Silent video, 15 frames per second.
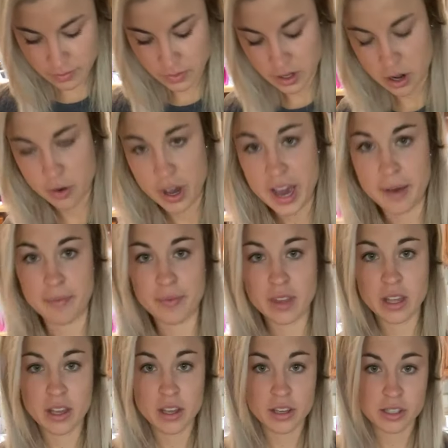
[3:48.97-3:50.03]
Okay,
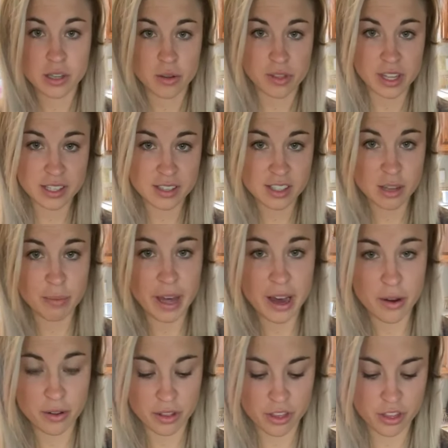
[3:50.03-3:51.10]
so this is
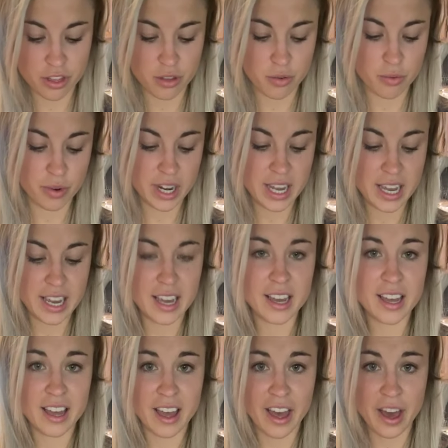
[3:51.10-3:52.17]
about 3
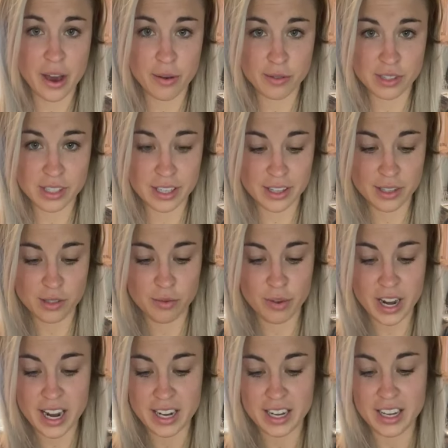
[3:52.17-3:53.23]
ounces
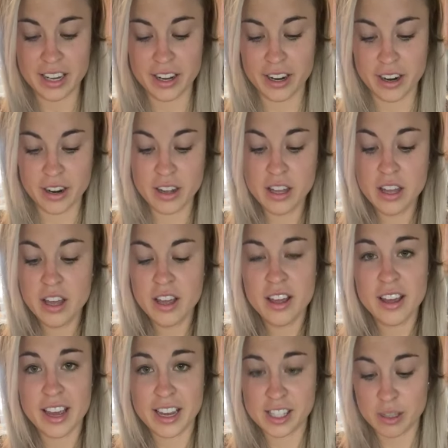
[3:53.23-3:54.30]
right here.
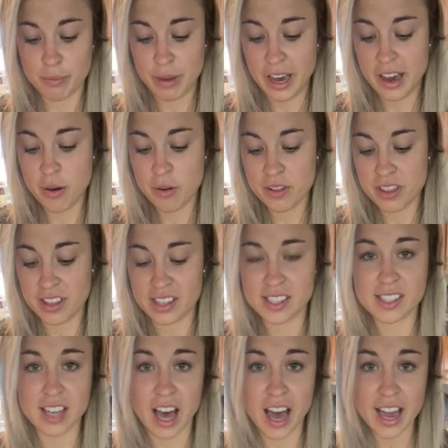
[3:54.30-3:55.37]
It's about the
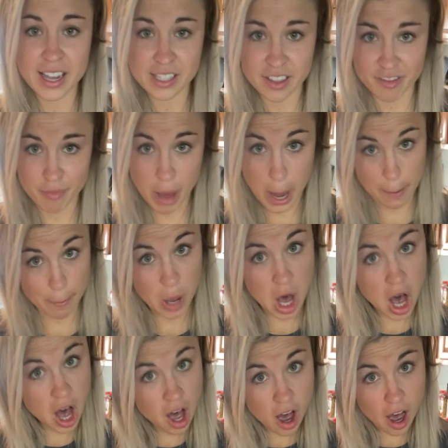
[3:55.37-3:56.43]
size of my
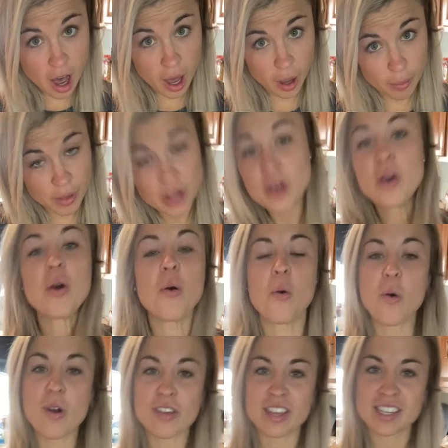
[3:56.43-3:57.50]
palm
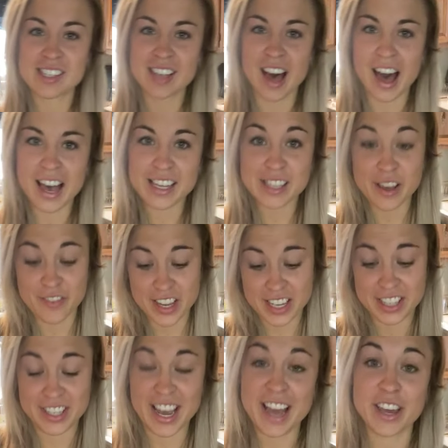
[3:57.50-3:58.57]
or the size of a
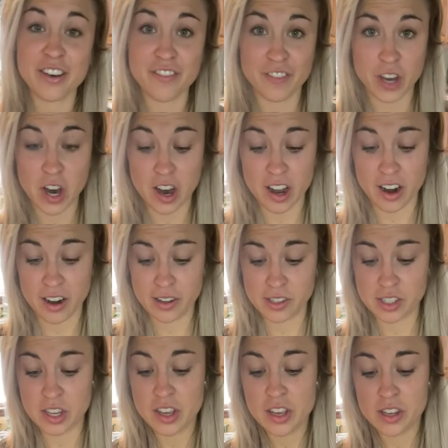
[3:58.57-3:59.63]
deck of
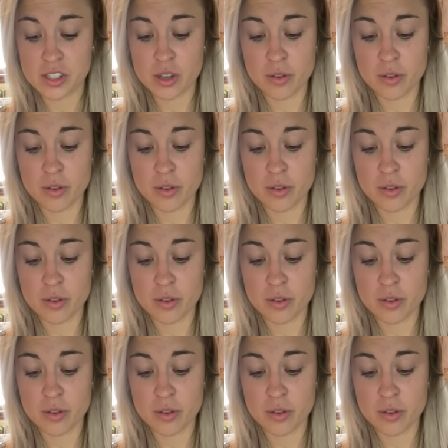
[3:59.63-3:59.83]
cards. So